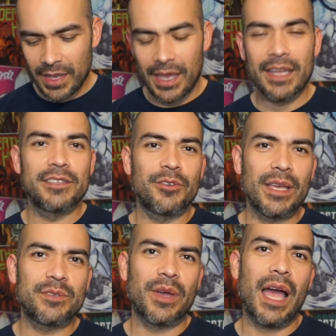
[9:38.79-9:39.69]
And so
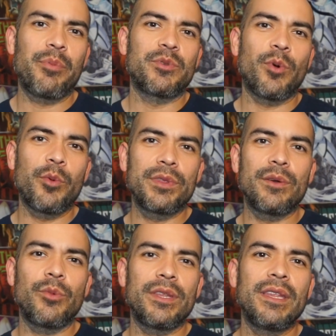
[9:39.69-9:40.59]
that's what happens. Well,
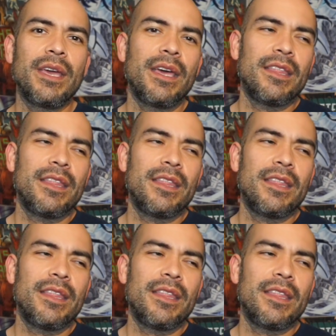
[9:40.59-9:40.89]
when